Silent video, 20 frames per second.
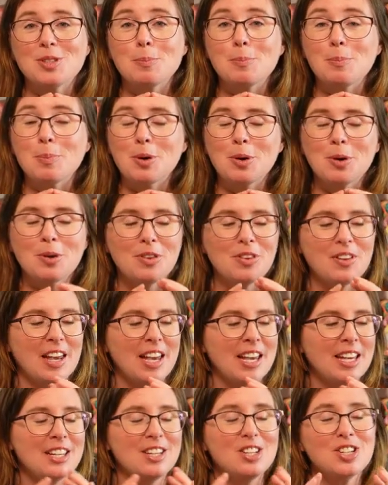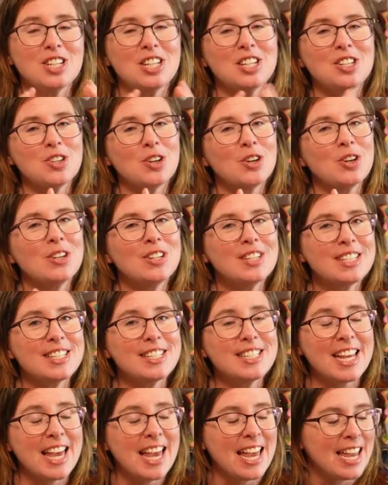birthday. She turned
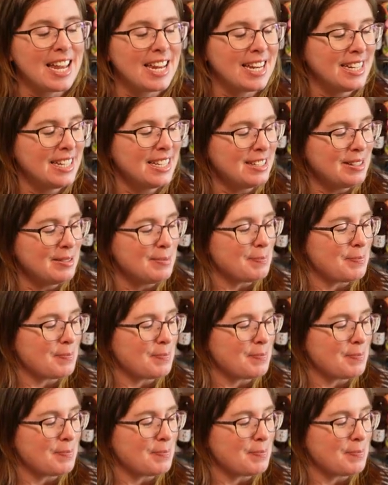10.